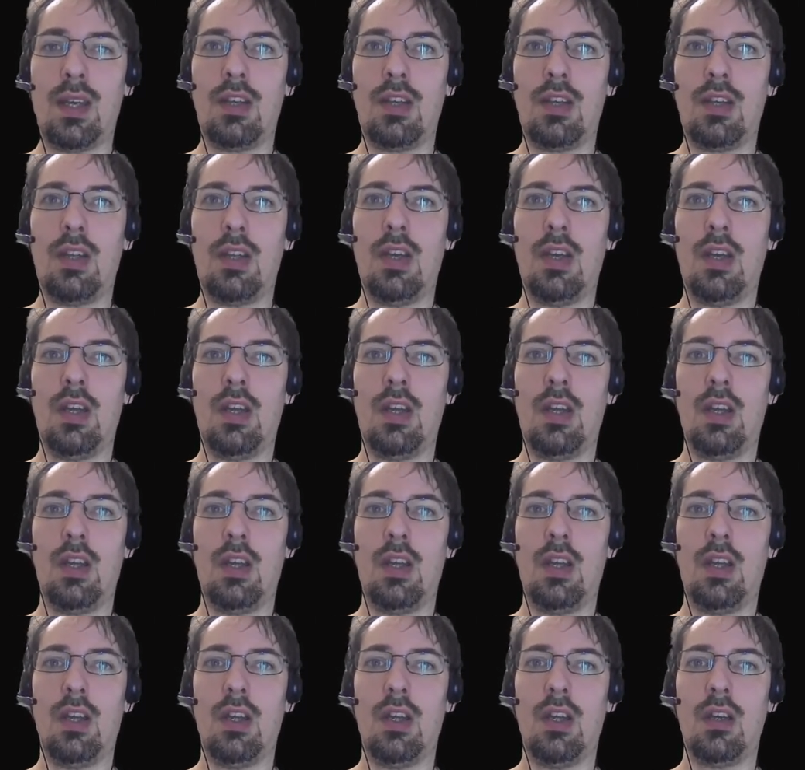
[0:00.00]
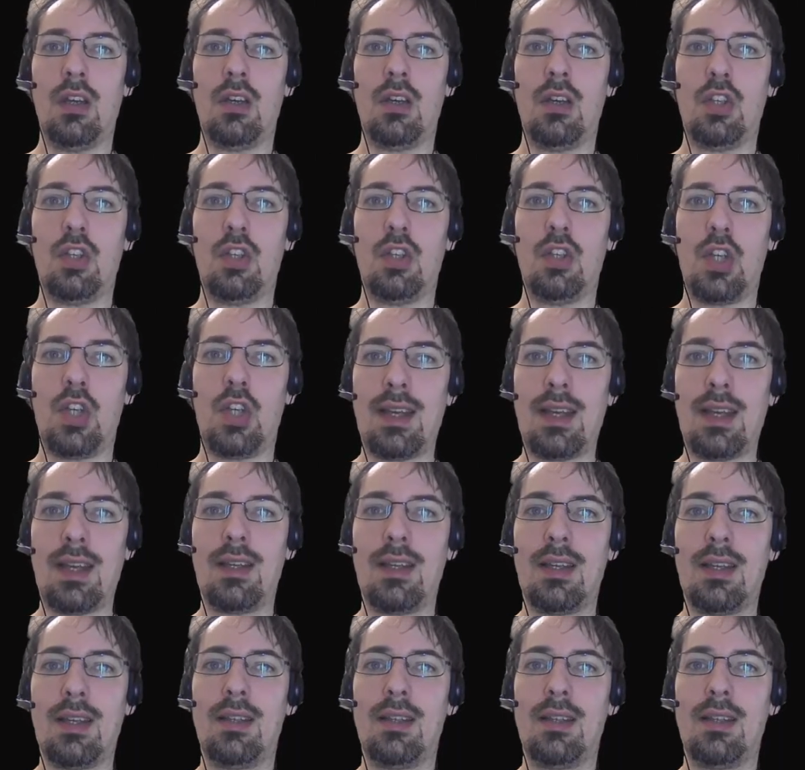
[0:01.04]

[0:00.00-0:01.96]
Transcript: check the CPU